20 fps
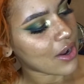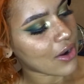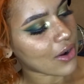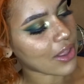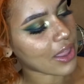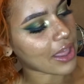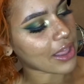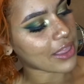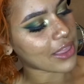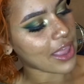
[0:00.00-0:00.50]
or
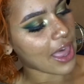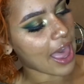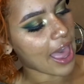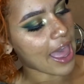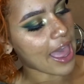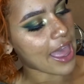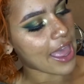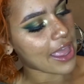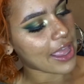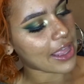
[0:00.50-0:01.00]
like
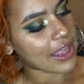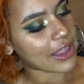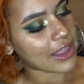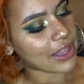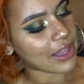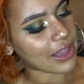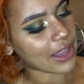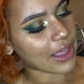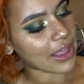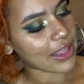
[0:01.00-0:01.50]
that, and
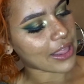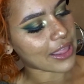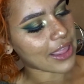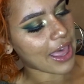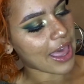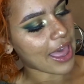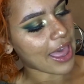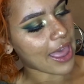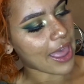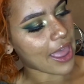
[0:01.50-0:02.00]
then like
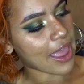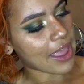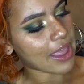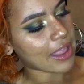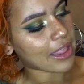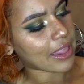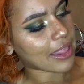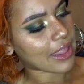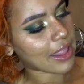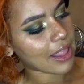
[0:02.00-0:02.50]
that,
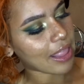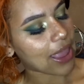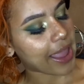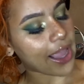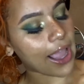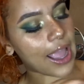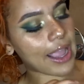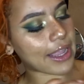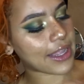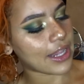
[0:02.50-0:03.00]
and
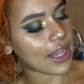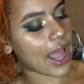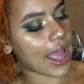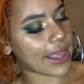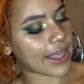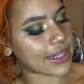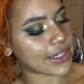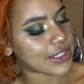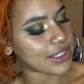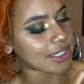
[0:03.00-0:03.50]
like I
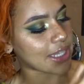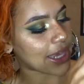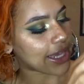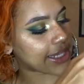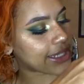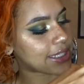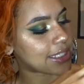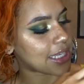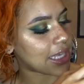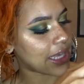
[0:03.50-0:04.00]
could just
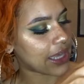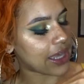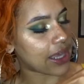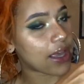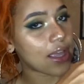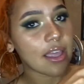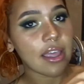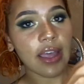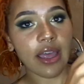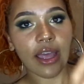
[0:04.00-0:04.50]
like see